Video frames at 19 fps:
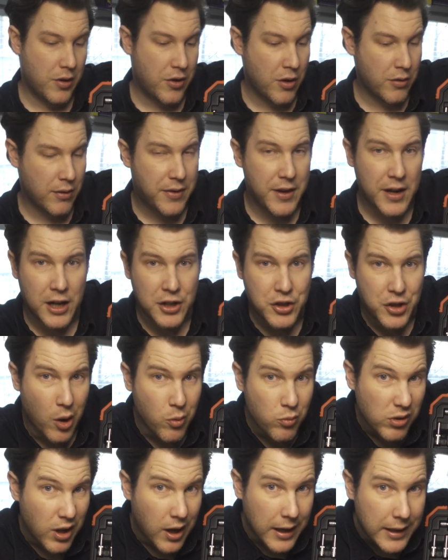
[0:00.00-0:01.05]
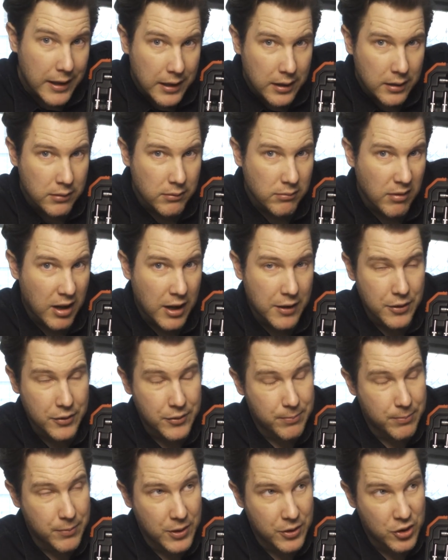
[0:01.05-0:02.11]
only thing I don't like, and there's
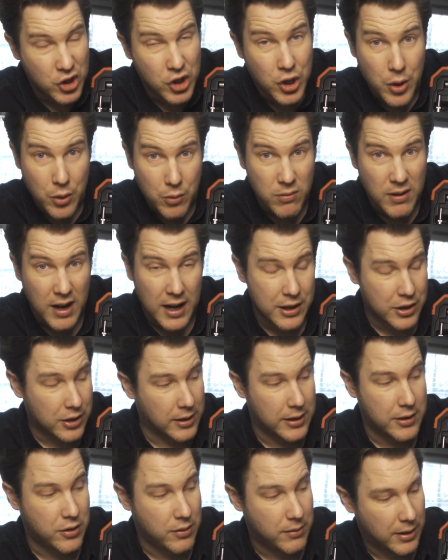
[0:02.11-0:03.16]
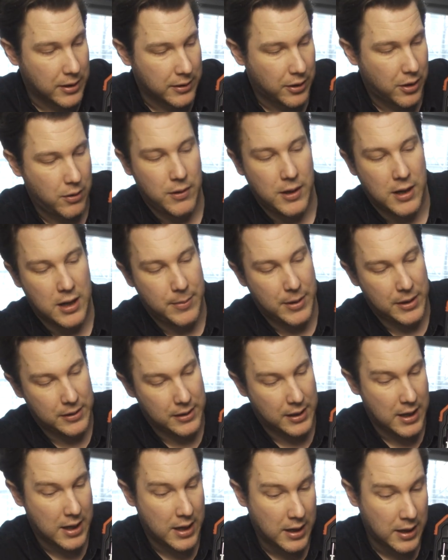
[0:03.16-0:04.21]
two things I don't like about this
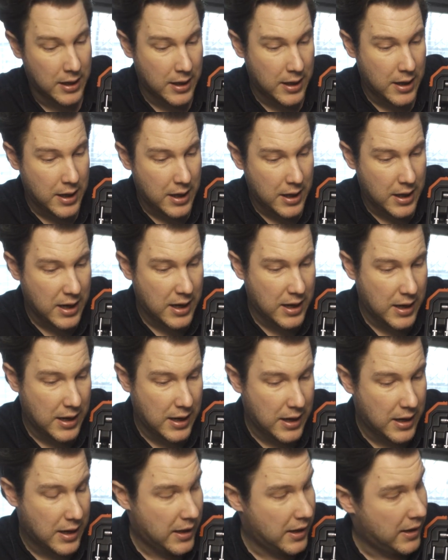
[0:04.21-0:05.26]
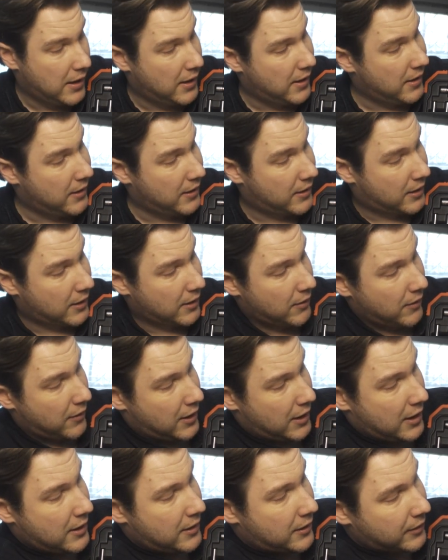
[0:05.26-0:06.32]
kit, is
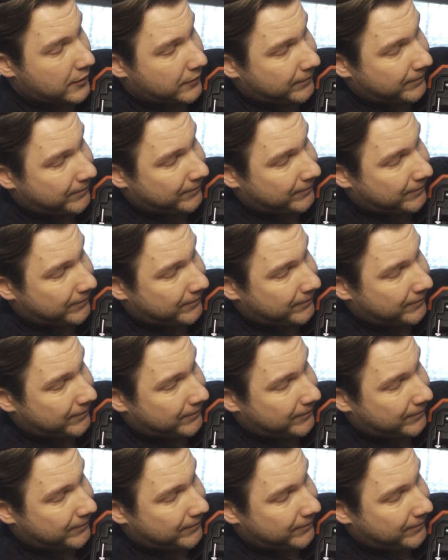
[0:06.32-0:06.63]
these